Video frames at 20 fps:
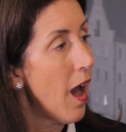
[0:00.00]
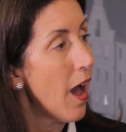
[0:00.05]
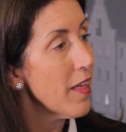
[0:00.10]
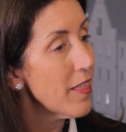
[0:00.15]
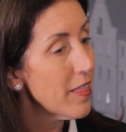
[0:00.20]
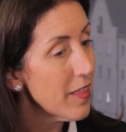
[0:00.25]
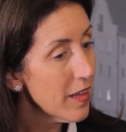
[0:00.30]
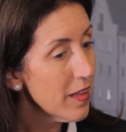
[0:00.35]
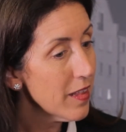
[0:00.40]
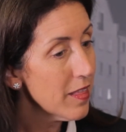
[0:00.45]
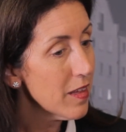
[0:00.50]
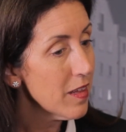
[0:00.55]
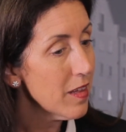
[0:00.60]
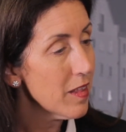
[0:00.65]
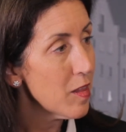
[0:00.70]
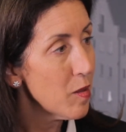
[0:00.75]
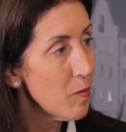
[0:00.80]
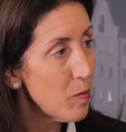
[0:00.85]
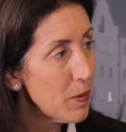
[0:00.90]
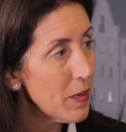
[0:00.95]
I think that
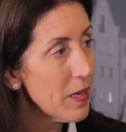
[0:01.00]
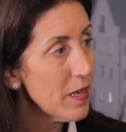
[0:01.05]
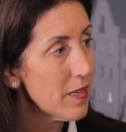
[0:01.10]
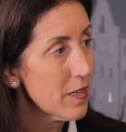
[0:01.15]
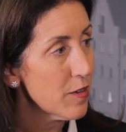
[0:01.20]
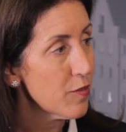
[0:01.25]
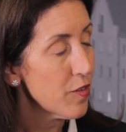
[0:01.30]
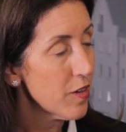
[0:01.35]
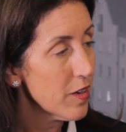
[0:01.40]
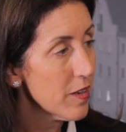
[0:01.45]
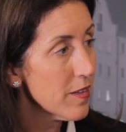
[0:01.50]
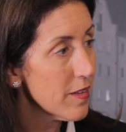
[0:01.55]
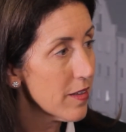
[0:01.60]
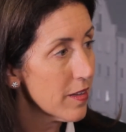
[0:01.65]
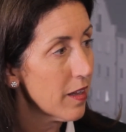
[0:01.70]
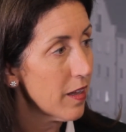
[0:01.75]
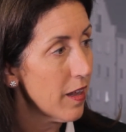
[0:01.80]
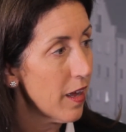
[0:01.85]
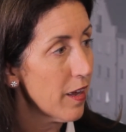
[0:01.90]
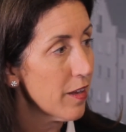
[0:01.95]
the big difference in
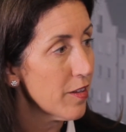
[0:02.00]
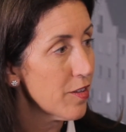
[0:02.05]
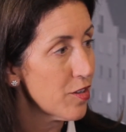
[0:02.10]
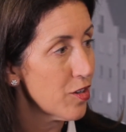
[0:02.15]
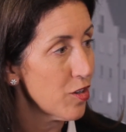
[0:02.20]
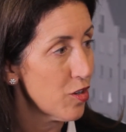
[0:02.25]
the last